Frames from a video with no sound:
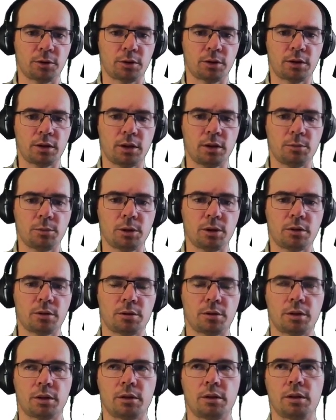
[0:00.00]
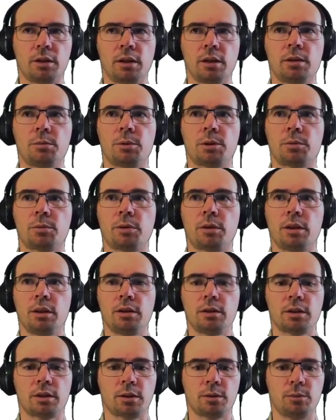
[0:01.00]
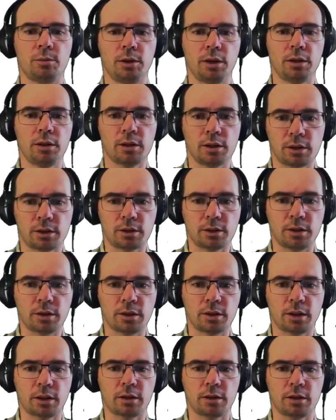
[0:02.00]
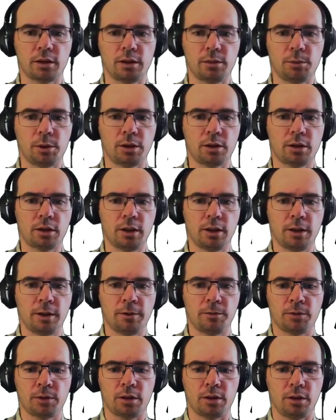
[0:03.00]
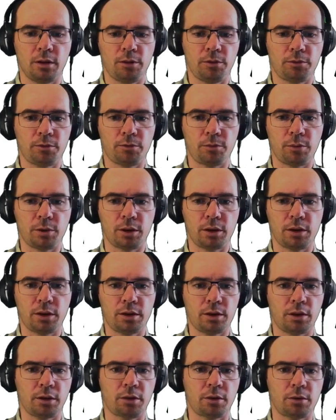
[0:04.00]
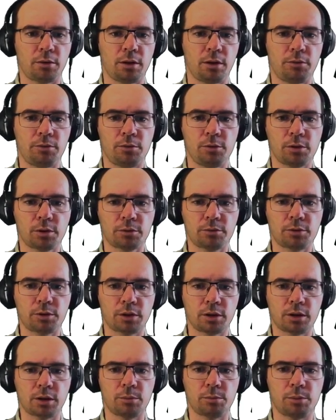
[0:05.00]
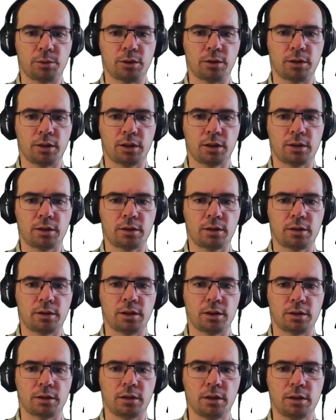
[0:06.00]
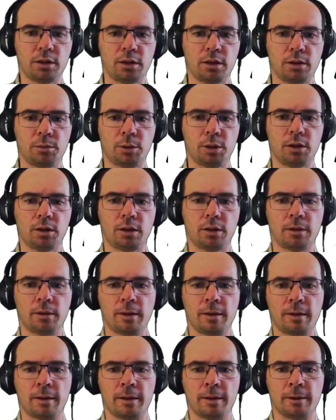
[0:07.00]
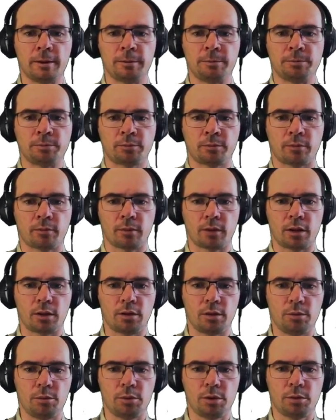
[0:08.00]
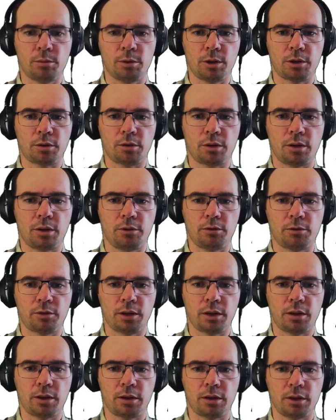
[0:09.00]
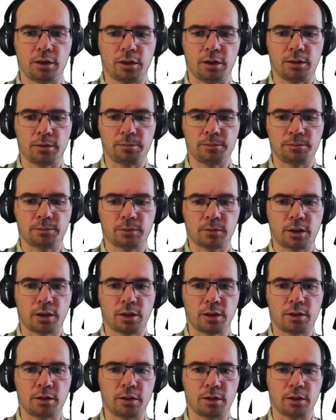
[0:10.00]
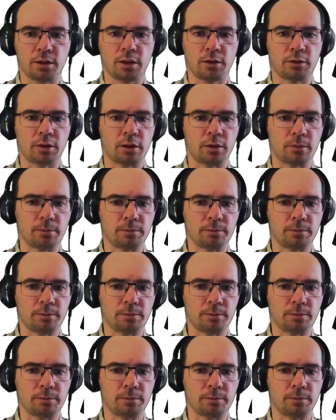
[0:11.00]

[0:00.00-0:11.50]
element, or the element with index 1. That's the second element. If I say 34, for example, that's this element. What about if I say 67?